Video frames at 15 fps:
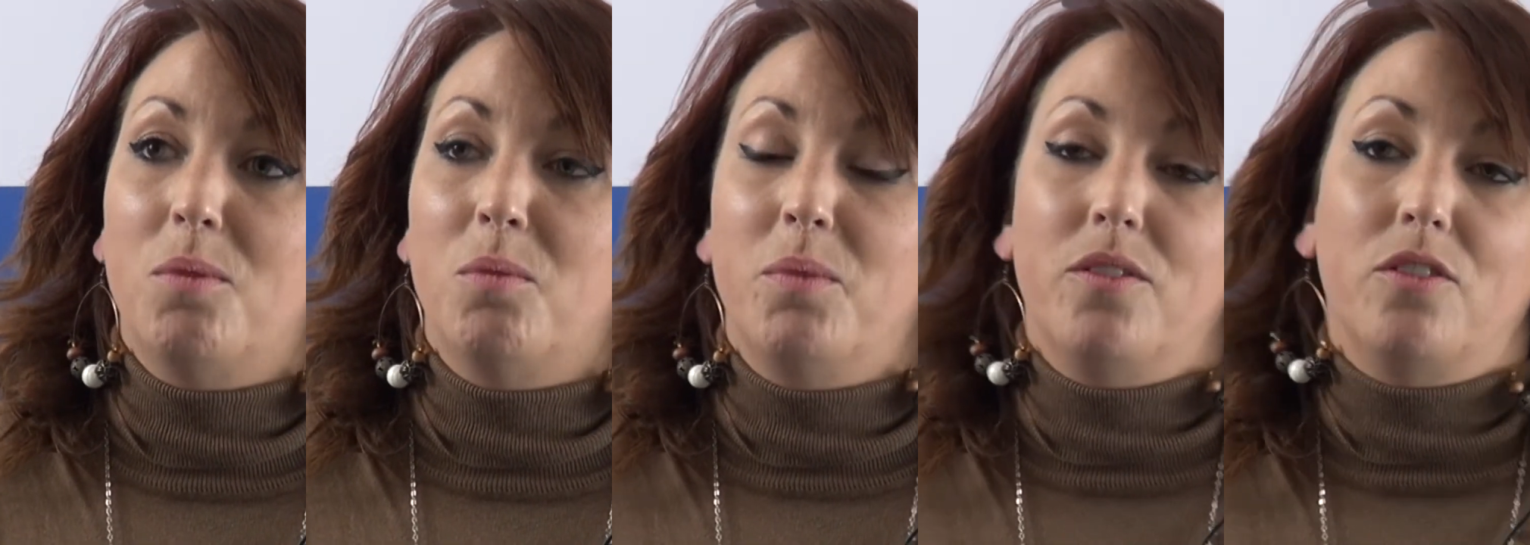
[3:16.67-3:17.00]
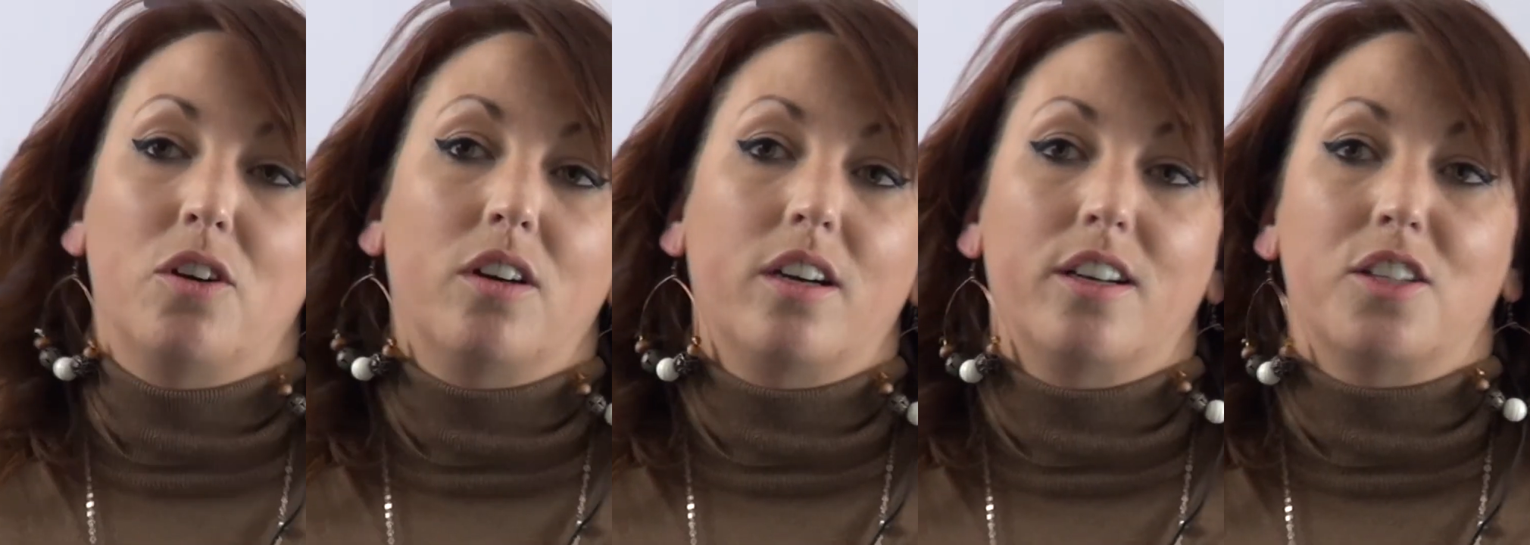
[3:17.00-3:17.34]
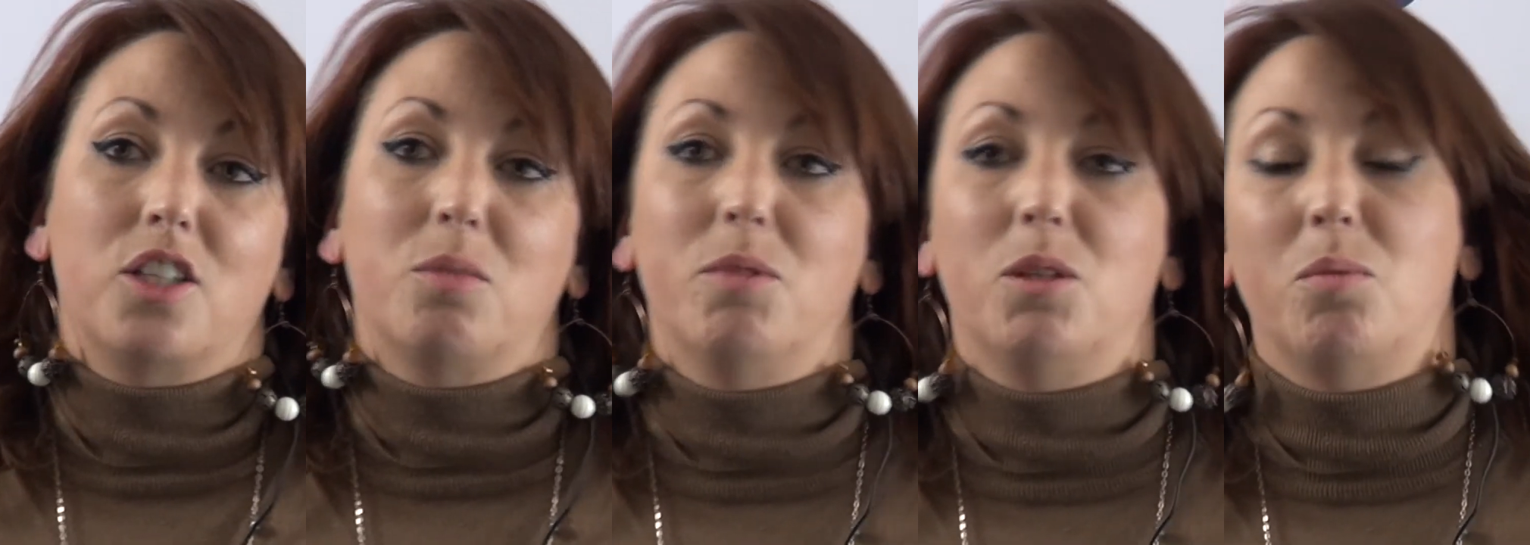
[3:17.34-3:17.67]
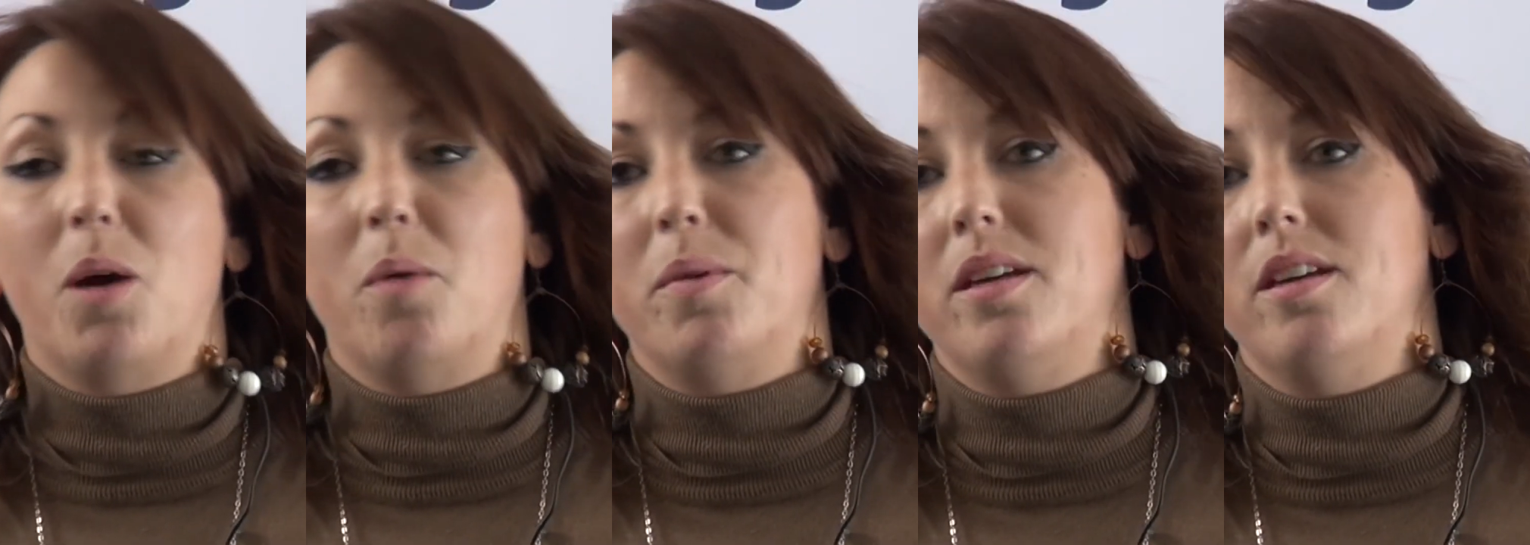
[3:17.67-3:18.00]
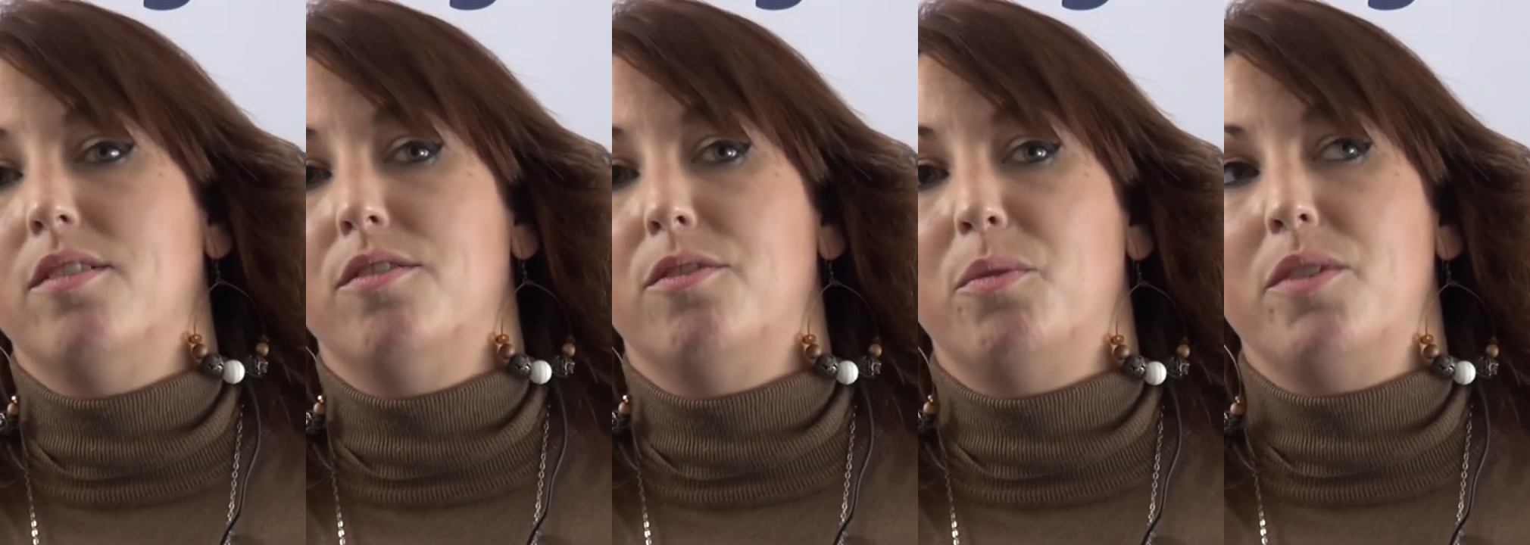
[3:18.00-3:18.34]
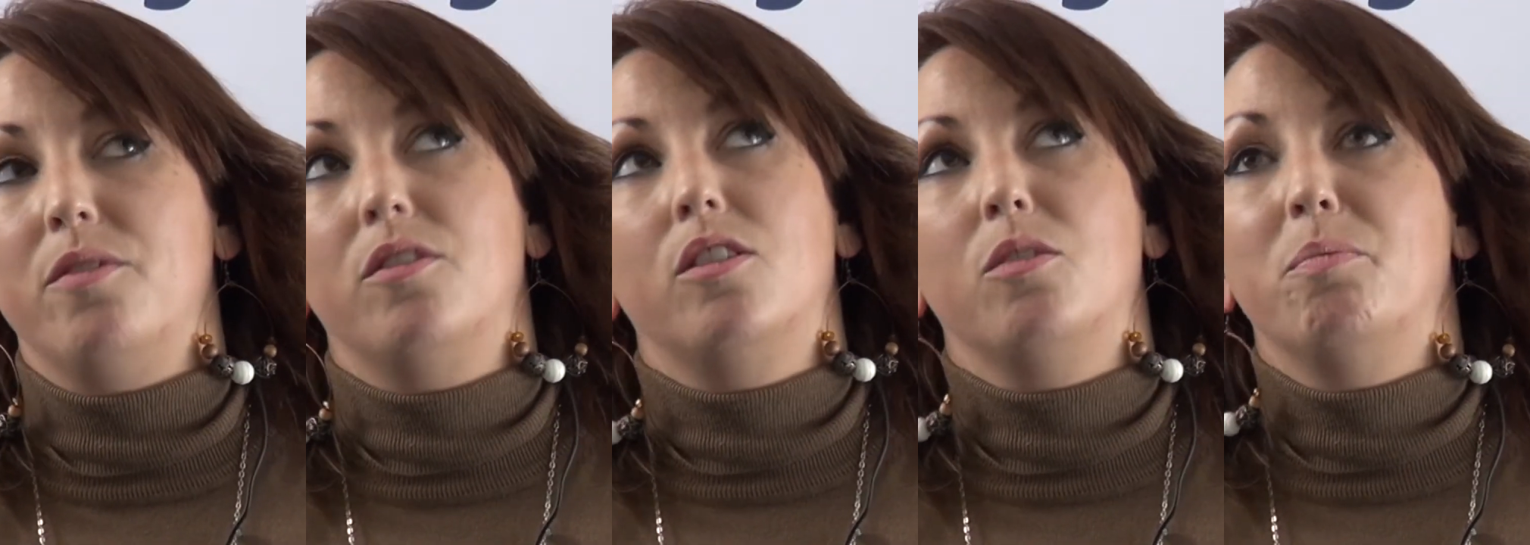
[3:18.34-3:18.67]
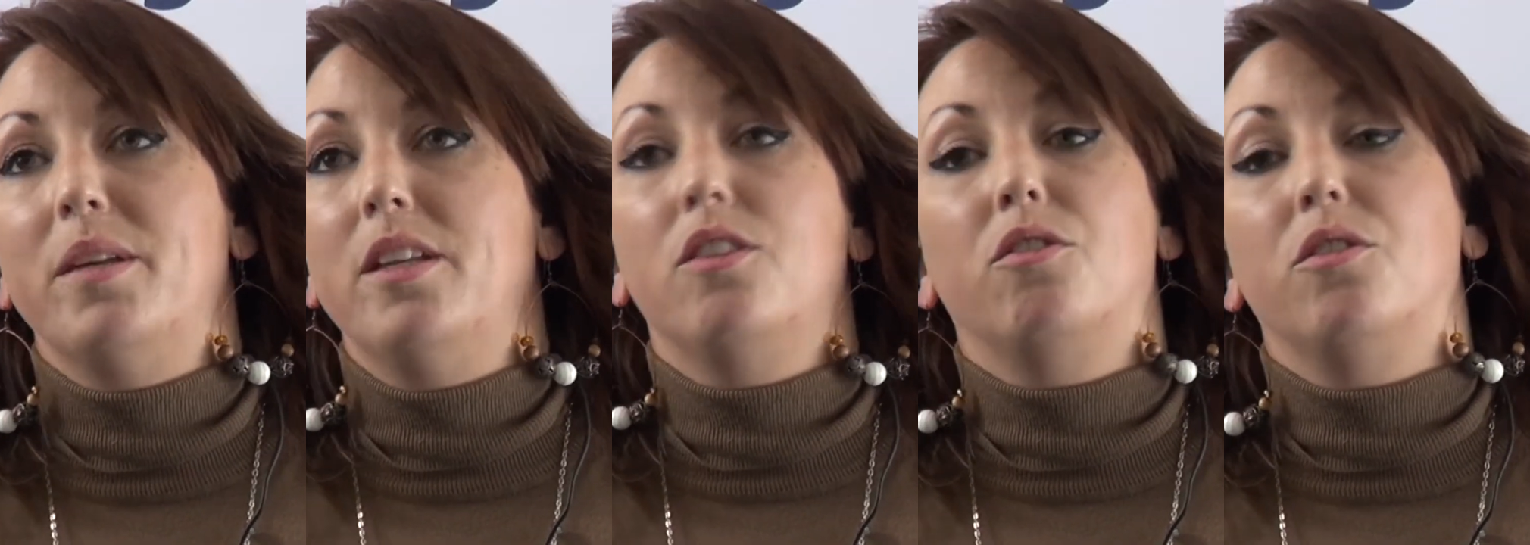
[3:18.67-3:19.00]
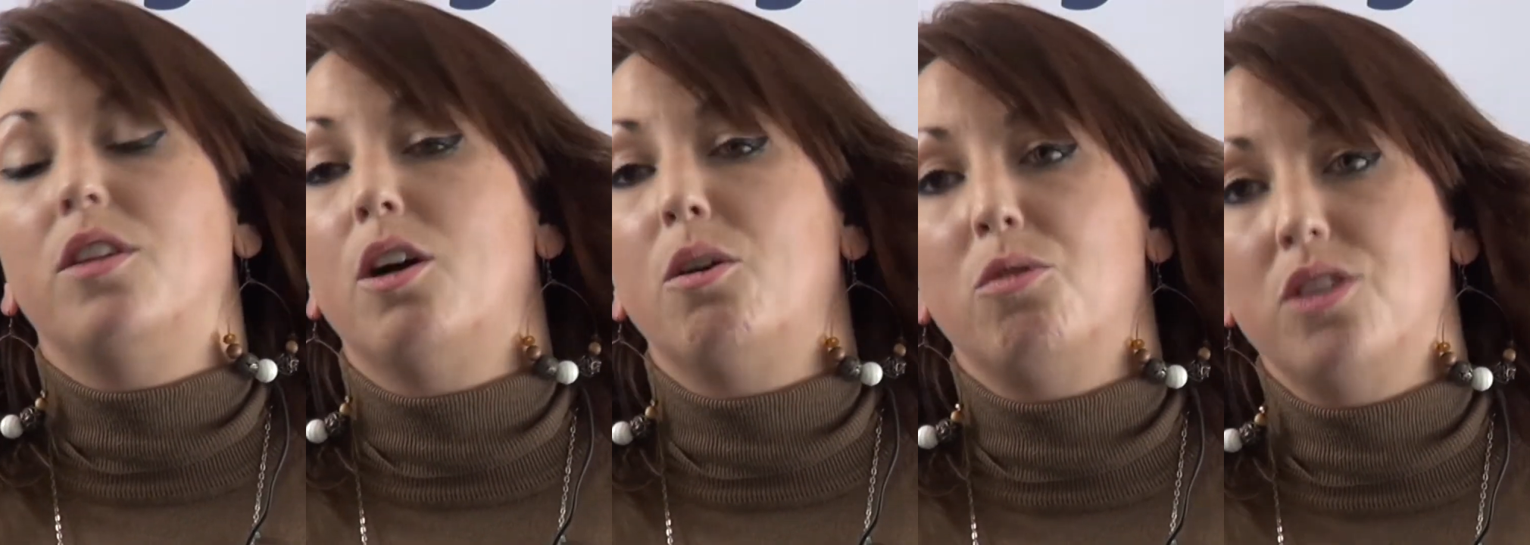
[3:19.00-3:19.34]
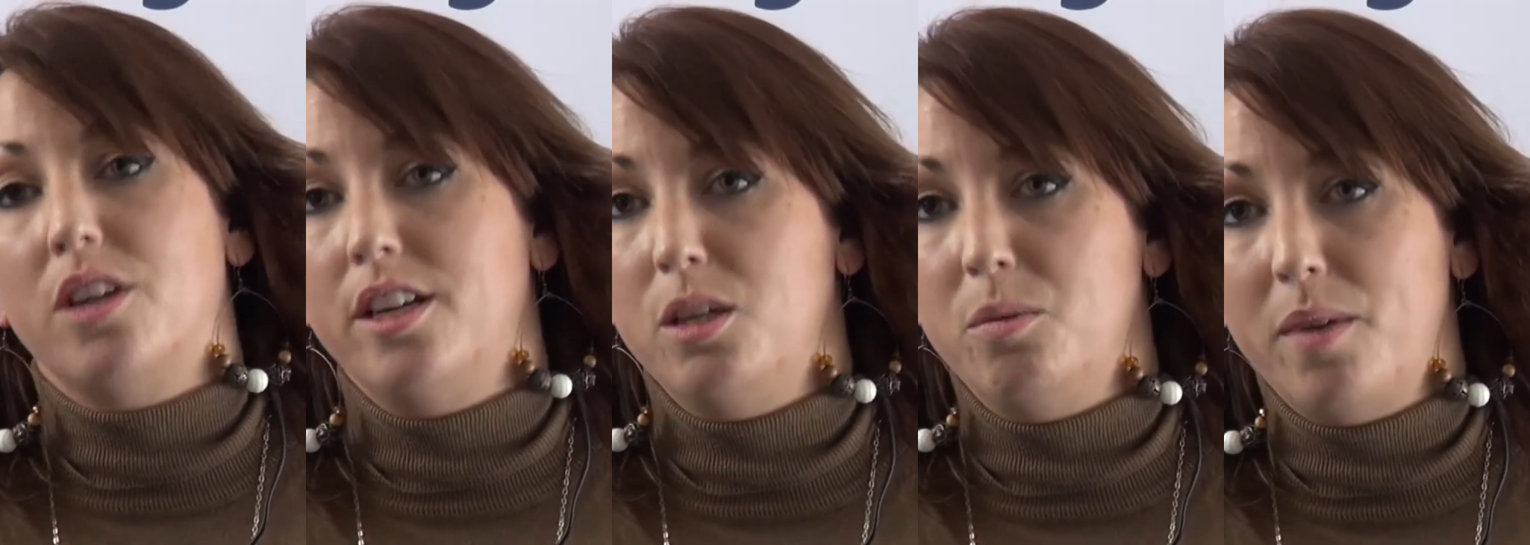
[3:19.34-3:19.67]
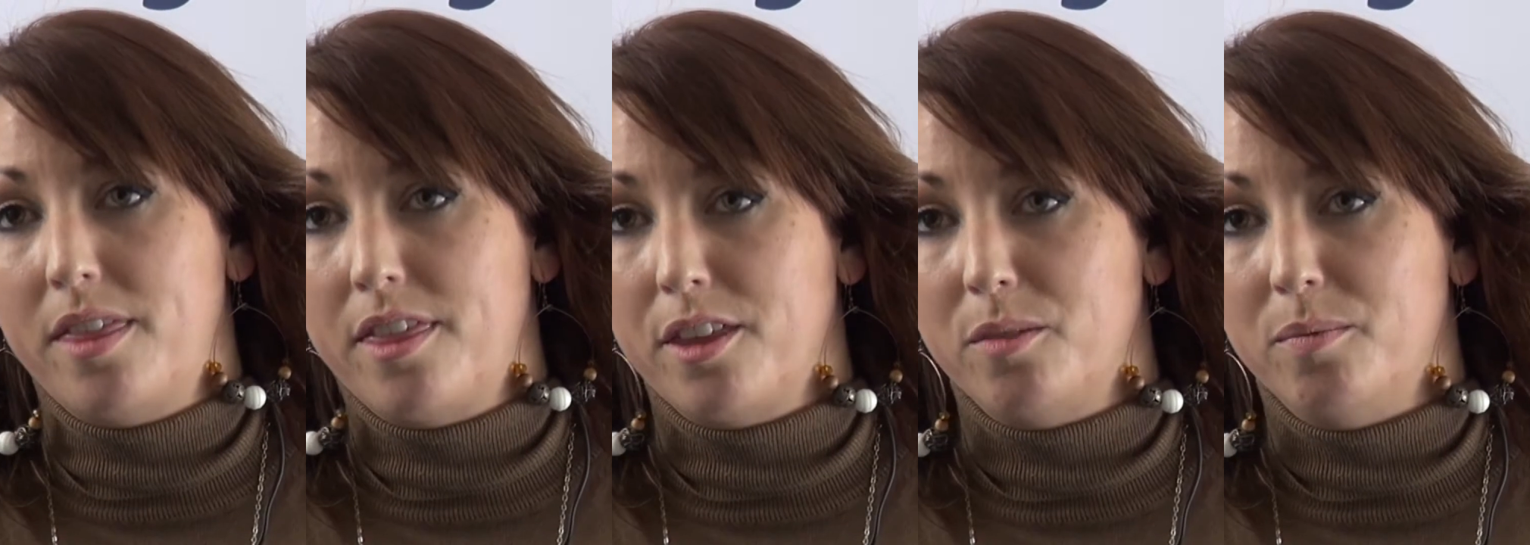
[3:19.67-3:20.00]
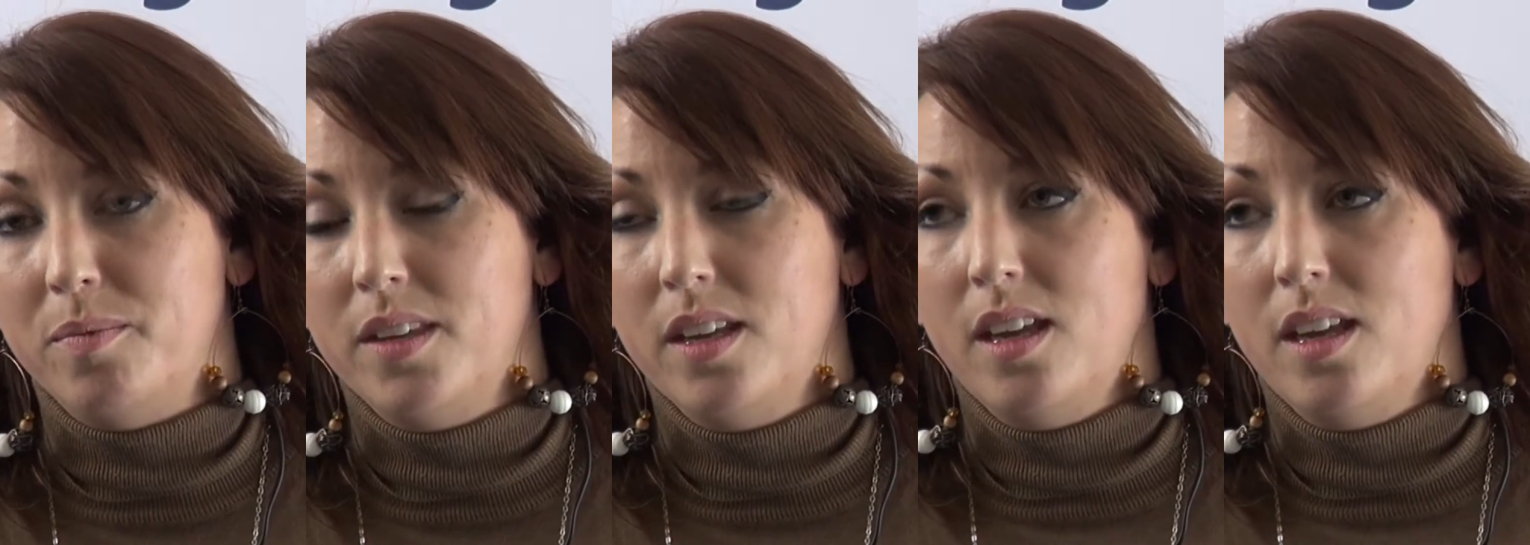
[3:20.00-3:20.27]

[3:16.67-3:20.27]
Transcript: and we've got customers where we've been through the whole journey with them